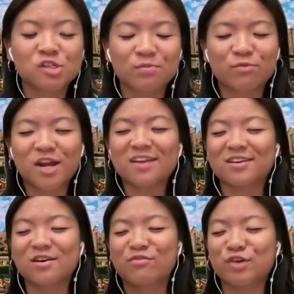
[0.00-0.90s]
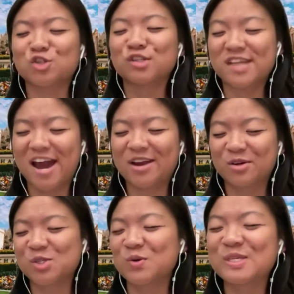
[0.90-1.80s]
I'm forgetting the official title,
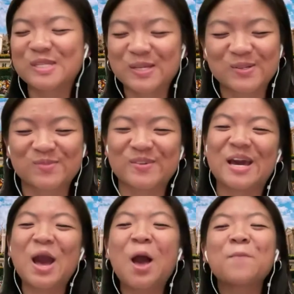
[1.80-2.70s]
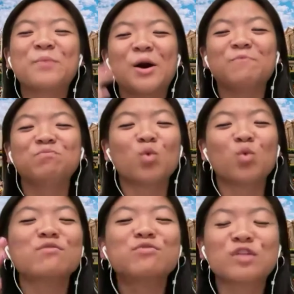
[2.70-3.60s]
so excuse me, but one
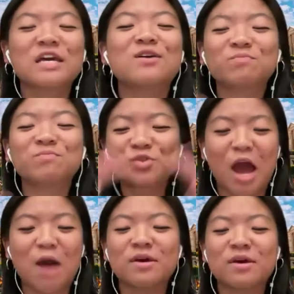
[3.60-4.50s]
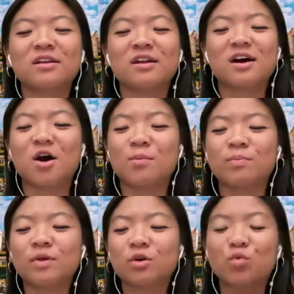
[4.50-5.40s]
of the Chapman
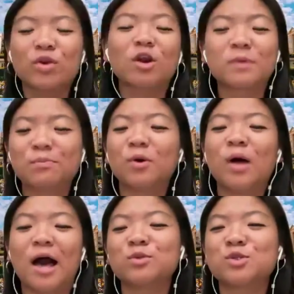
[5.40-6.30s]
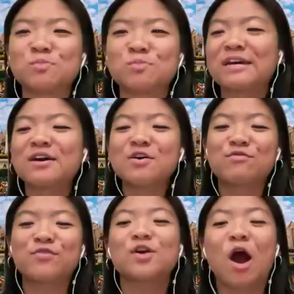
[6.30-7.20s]
career people helped me
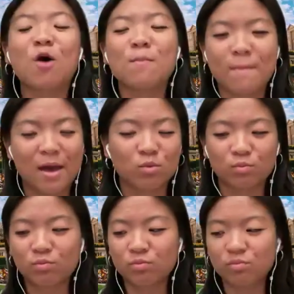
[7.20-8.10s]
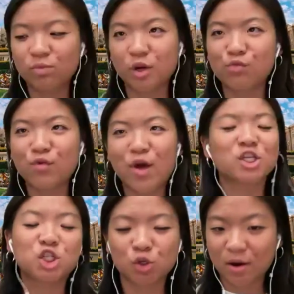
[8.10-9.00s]
figure out and fine
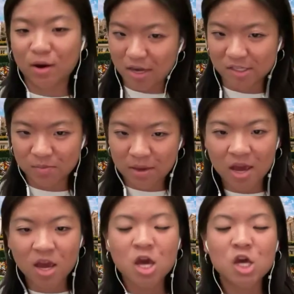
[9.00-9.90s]
tune my resume.